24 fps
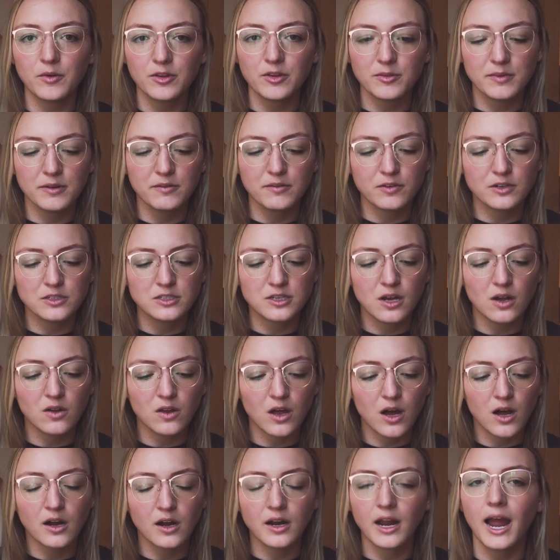with me for so
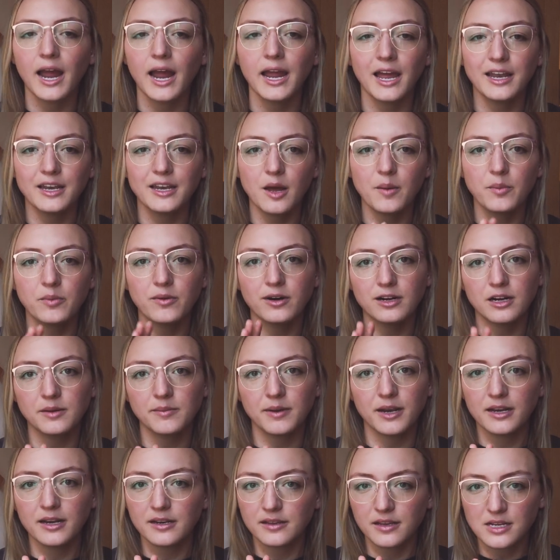long. I end up
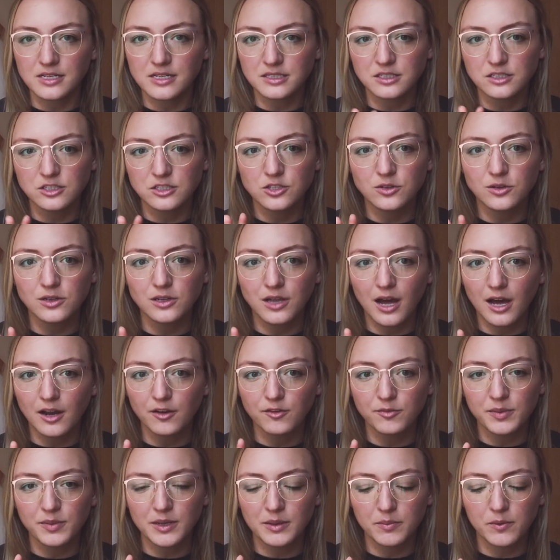recommending this to a lot
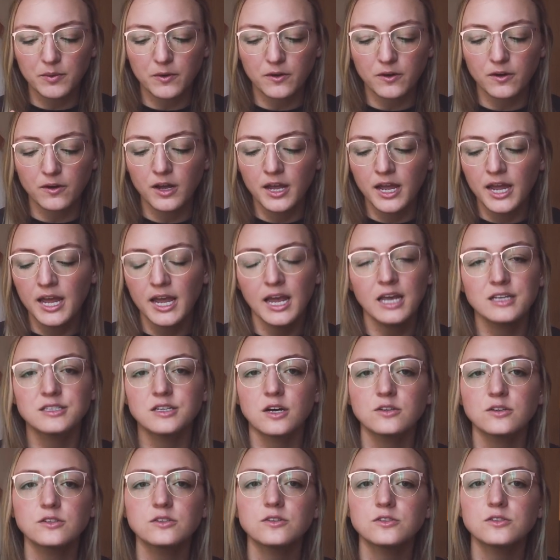of people. It's
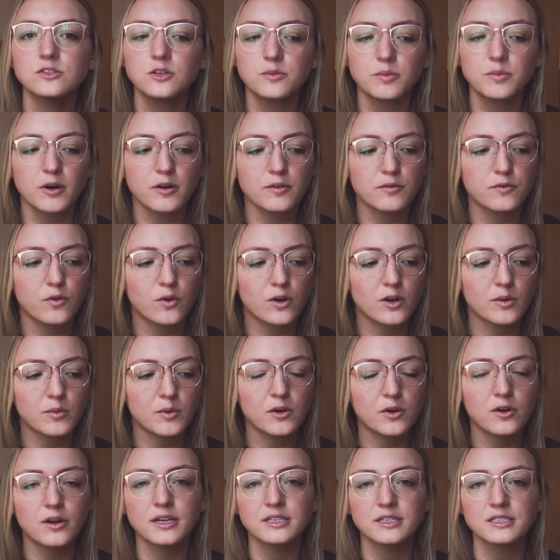also super
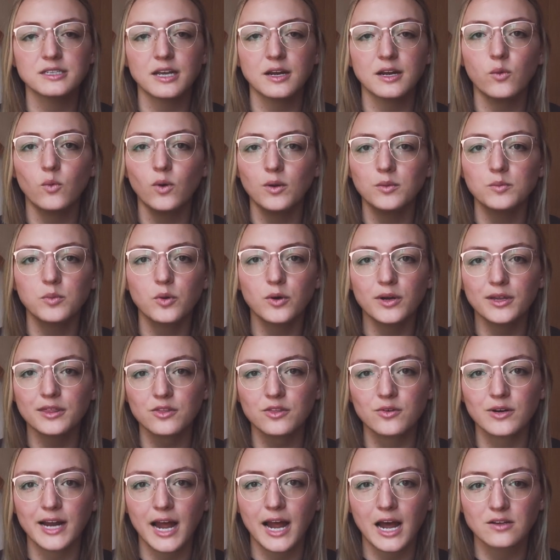affordable. It's like
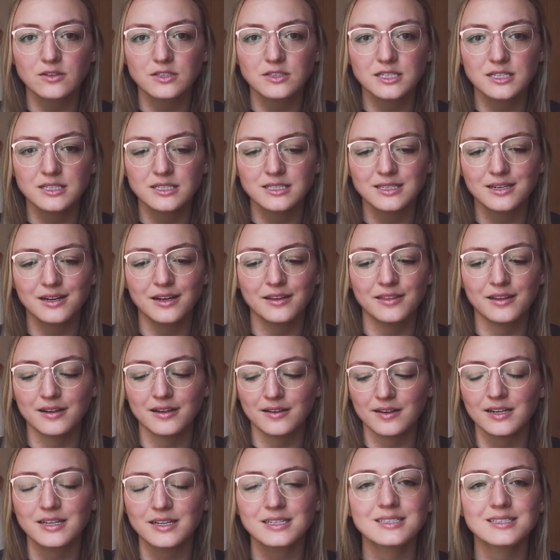1.3 ounces and I think
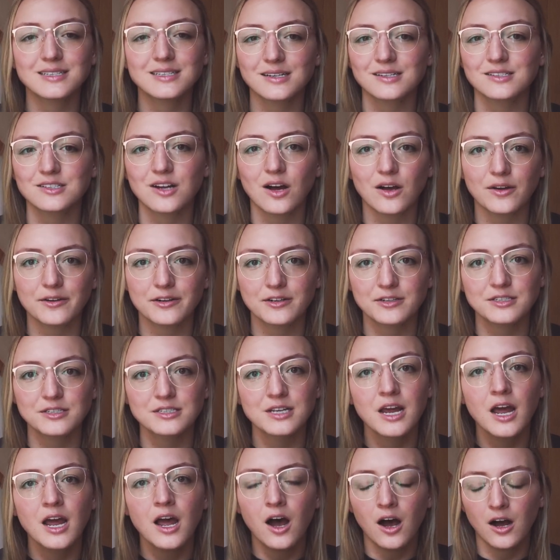like $6
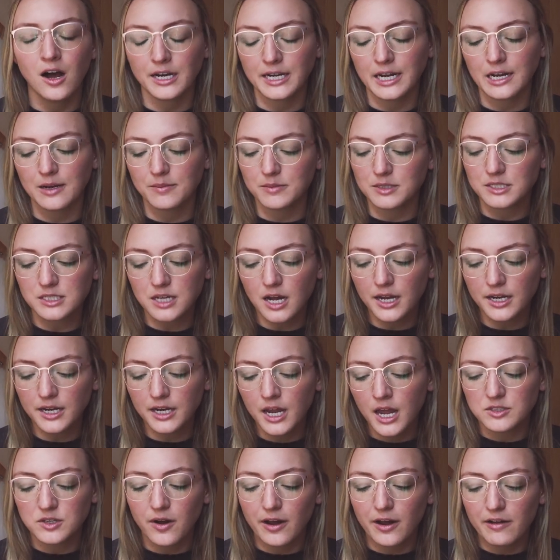on Amazon.
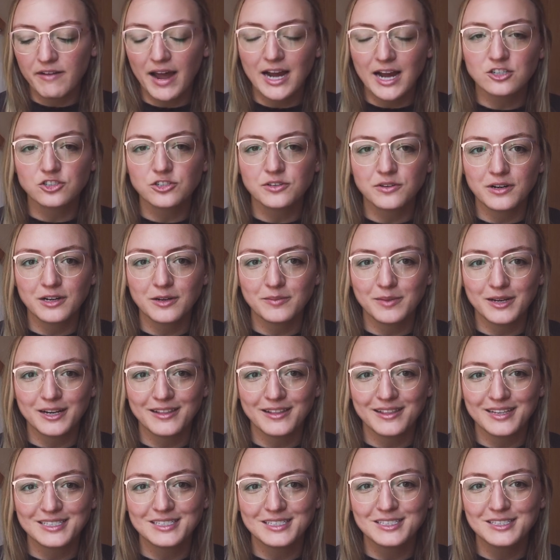So I've actually recommended
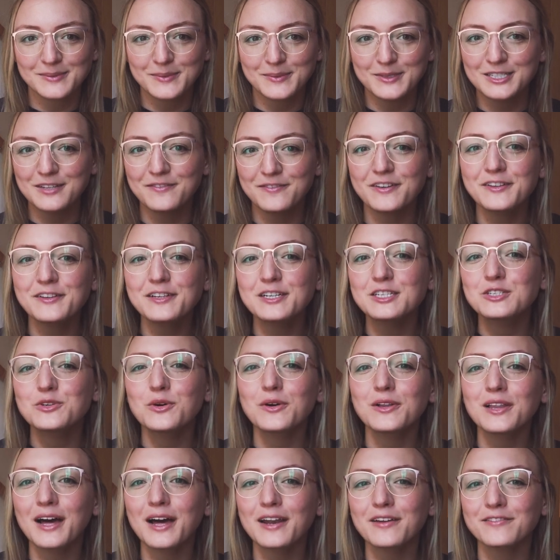this specifically to
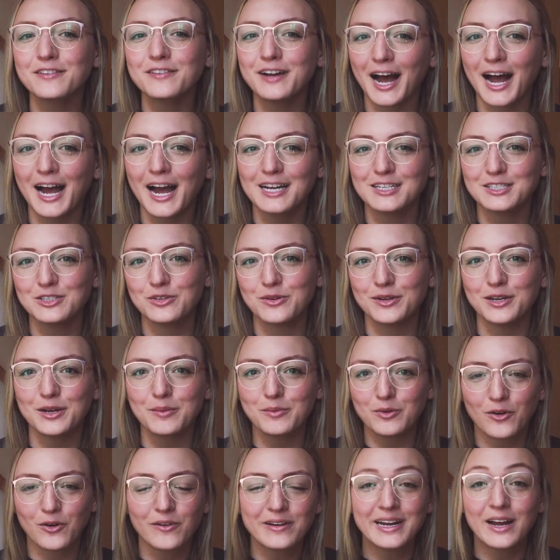a lot of guys who end up
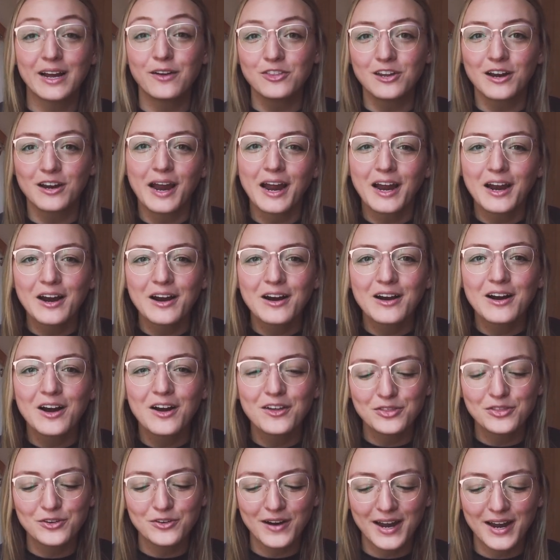growing out their hair
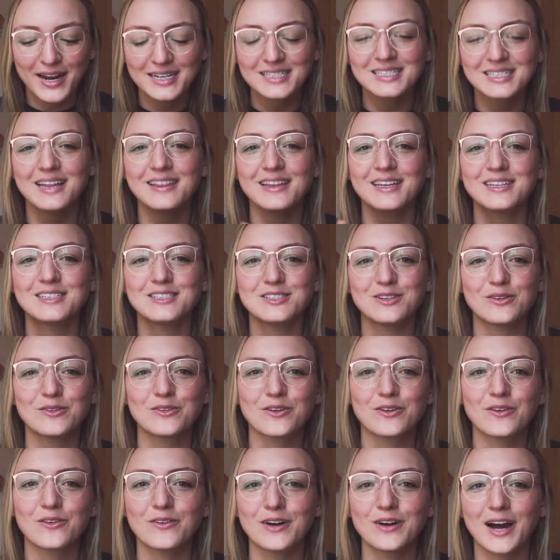on through hikes and then don't
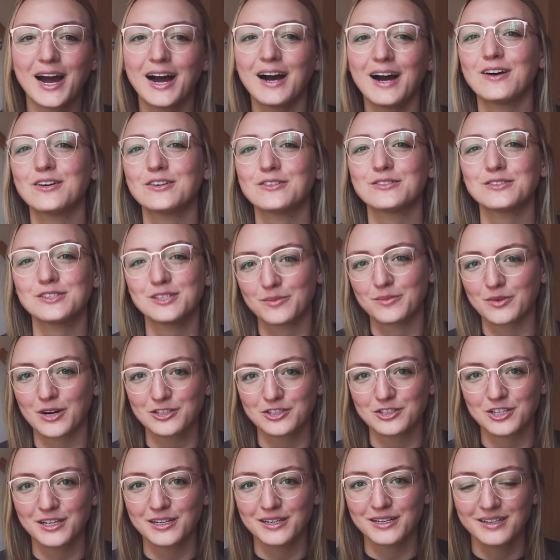know how to
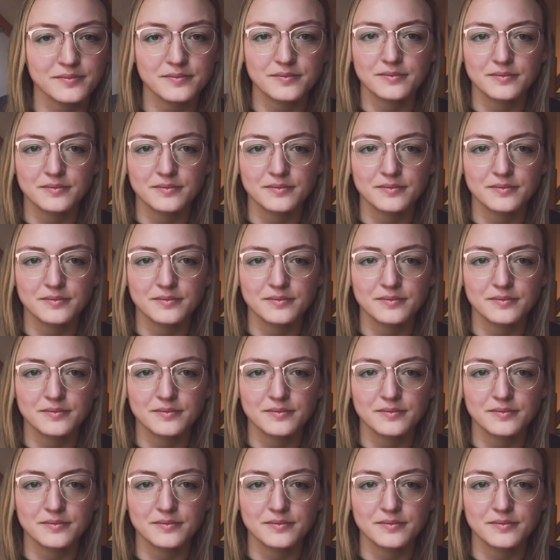brush it.